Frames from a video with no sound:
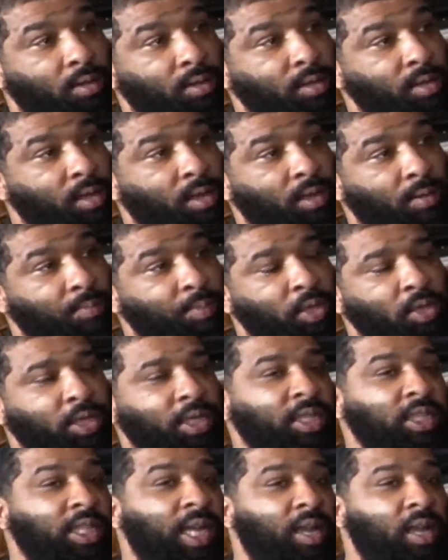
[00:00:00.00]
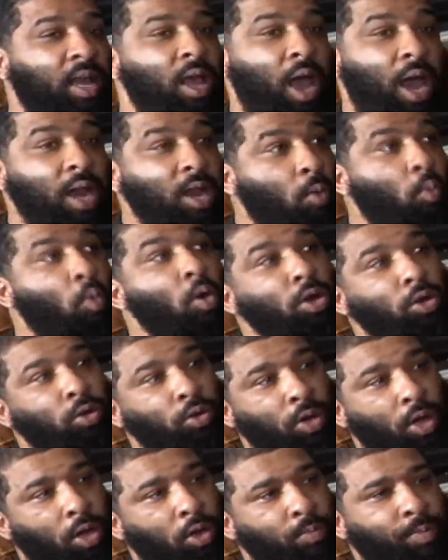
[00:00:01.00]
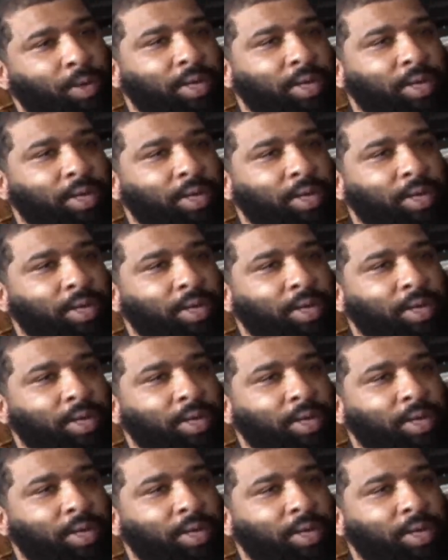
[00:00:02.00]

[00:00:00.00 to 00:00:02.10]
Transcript: No, because this is like, and I want to though,